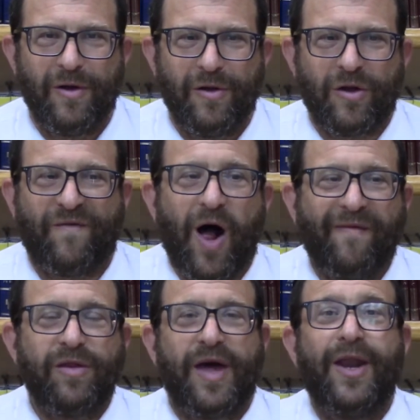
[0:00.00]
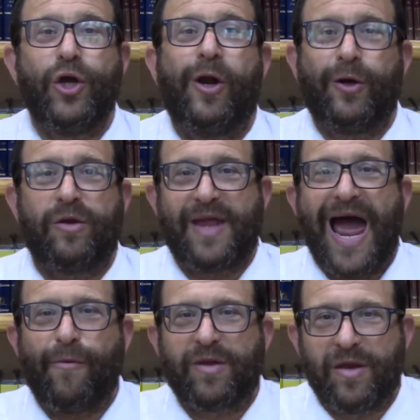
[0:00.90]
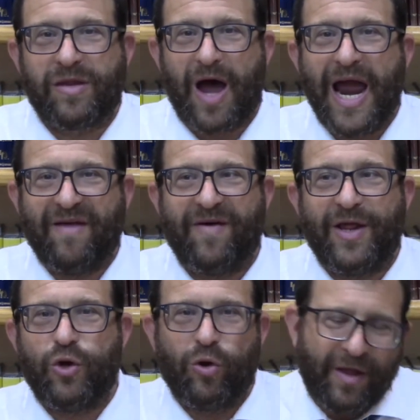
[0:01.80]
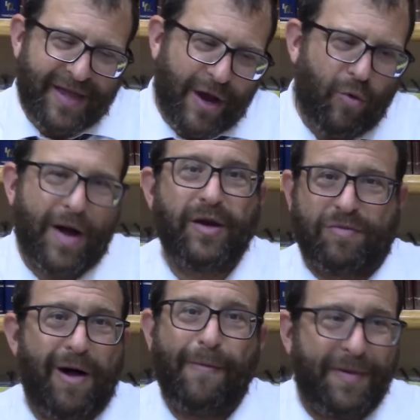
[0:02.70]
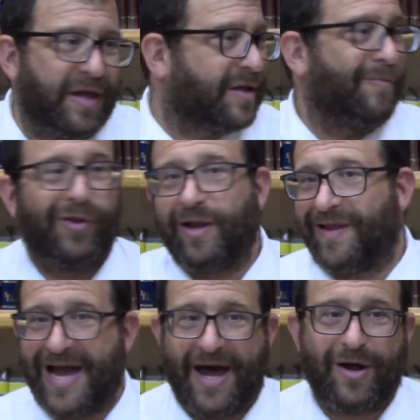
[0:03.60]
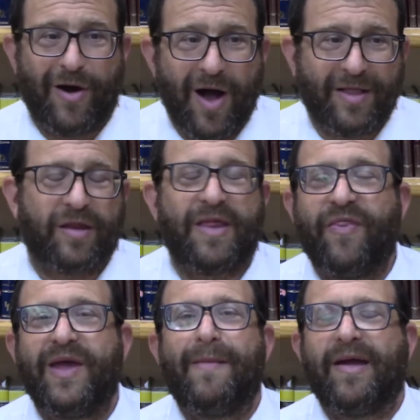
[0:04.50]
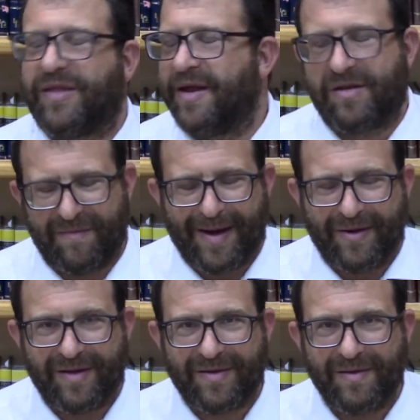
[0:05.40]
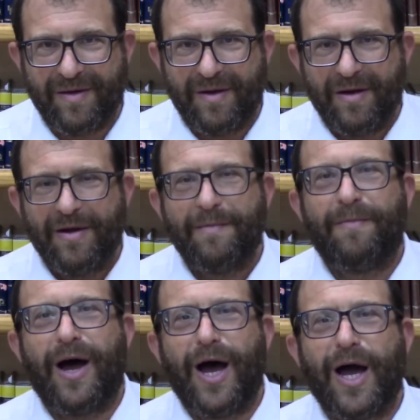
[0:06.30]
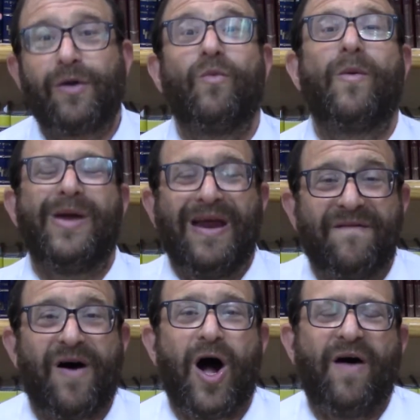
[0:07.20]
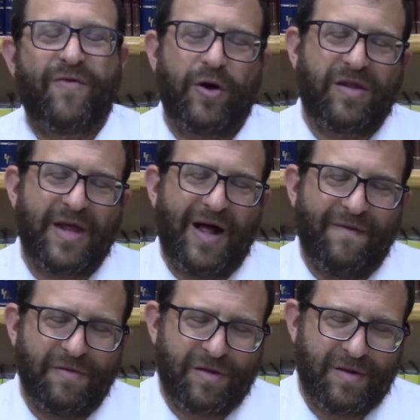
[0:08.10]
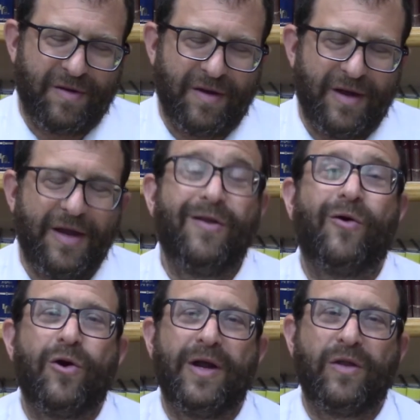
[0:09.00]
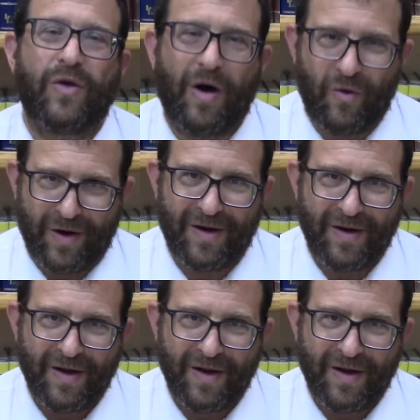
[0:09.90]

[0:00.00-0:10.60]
So if all of a sudden you don't understand what's inside of it and you only take one small piece completely out of context, nothing makes sense about it. But when we involve ourselves in learning Torah